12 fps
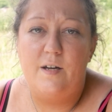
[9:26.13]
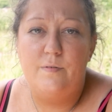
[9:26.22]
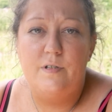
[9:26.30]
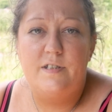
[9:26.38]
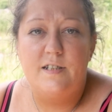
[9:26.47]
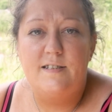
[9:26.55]

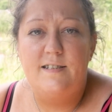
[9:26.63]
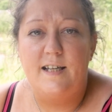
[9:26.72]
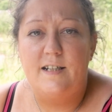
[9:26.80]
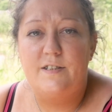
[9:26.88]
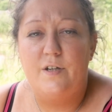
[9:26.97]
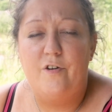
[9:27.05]
was
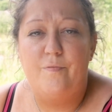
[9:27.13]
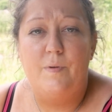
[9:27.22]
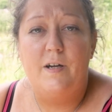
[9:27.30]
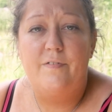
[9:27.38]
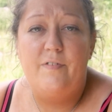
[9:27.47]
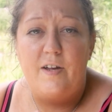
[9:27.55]
6 of
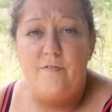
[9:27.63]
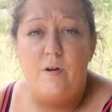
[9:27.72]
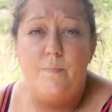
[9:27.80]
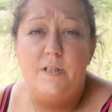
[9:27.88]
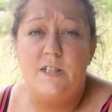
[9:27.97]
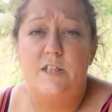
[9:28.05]
my
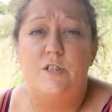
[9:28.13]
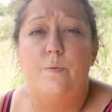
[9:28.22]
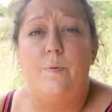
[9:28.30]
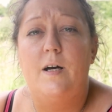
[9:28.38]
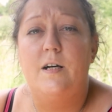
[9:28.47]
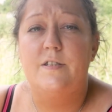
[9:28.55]
favourite medicinal
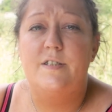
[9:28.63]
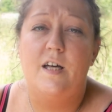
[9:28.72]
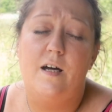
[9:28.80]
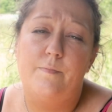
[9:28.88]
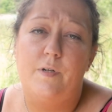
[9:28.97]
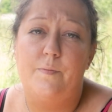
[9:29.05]
plants
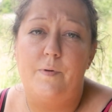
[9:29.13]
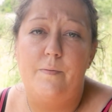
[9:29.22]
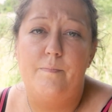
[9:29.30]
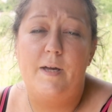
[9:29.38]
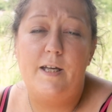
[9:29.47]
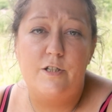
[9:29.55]
that I'm going to be
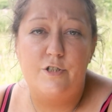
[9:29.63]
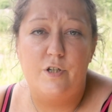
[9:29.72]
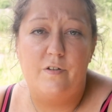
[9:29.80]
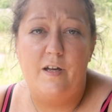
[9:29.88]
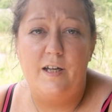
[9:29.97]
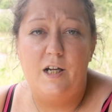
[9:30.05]
making
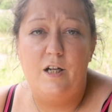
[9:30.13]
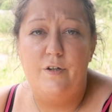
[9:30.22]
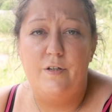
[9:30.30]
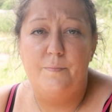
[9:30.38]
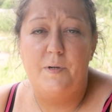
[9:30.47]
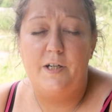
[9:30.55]
sure that I
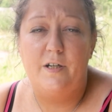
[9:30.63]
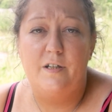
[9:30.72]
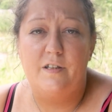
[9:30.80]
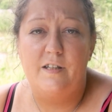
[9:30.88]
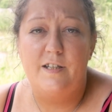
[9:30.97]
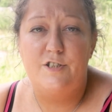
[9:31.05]
include in my
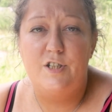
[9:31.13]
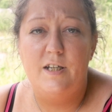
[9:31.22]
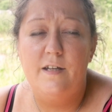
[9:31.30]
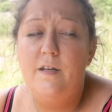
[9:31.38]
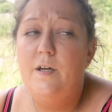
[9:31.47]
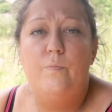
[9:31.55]
garden this
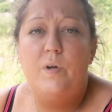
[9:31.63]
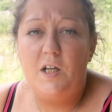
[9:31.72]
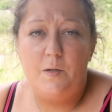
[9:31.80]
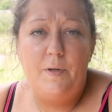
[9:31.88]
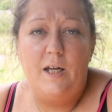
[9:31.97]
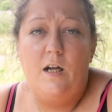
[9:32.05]
year. We're
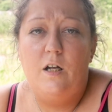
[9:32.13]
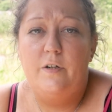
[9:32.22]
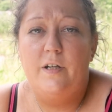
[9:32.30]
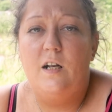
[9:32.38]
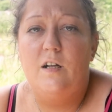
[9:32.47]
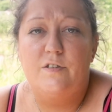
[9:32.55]
going to be
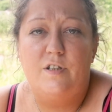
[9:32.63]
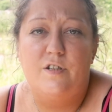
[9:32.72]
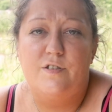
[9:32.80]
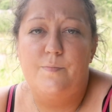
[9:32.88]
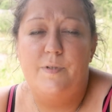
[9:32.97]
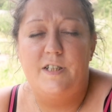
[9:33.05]
including lots and
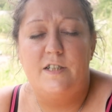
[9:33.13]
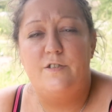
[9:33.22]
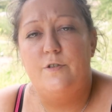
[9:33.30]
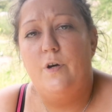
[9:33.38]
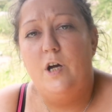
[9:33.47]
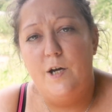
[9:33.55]
lots of
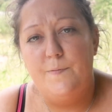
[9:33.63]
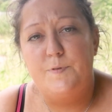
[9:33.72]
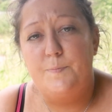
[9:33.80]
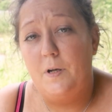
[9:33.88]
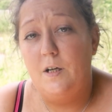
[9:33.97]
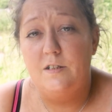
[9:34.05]
medicinal herbs,
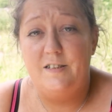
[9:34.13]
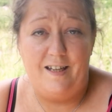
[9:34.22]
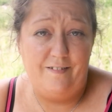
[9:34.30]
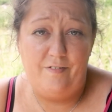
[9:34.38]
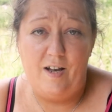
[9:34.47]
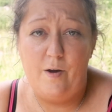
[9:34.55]
plants
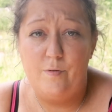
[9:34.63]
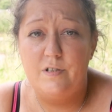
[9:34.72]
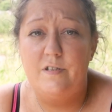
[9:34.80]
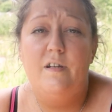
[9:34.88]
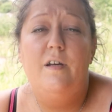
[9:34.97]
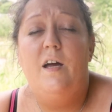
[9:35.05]
and flowers,